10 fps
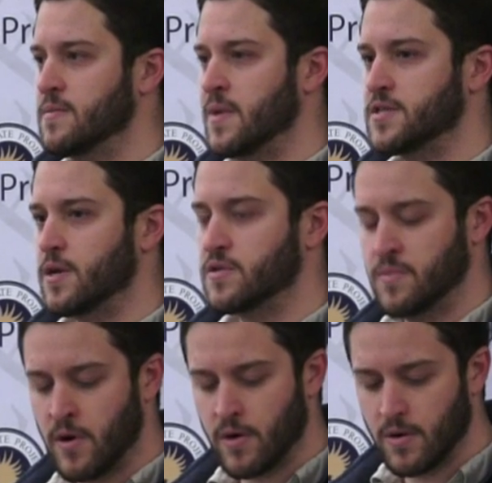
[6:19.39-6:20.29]
my talk
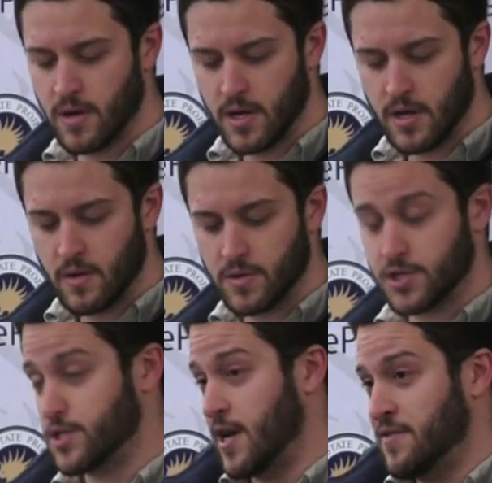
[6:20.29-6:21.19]
tomorrow,
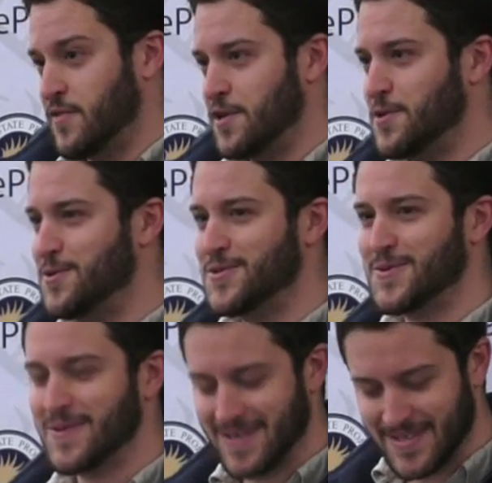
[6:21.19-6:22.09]
which I invite you
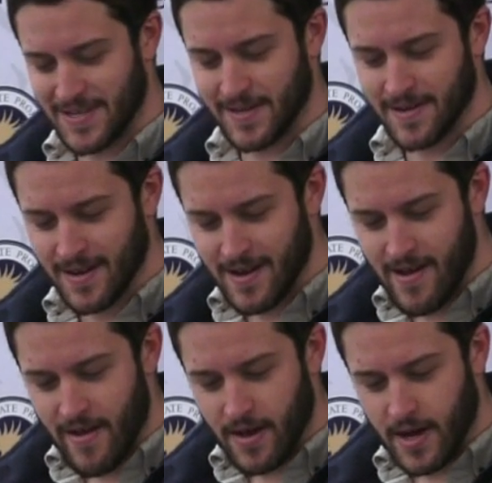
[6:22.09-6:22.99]
to attend.
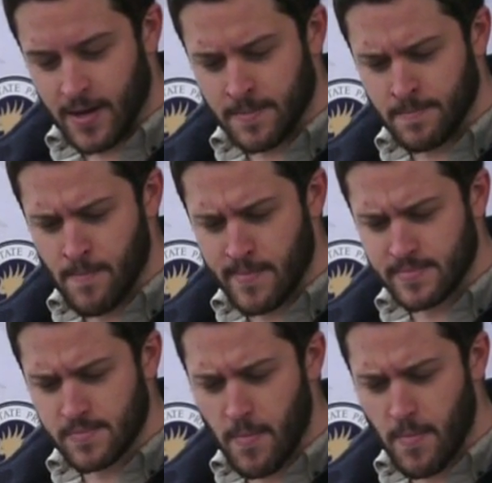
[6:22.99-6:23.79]
Um,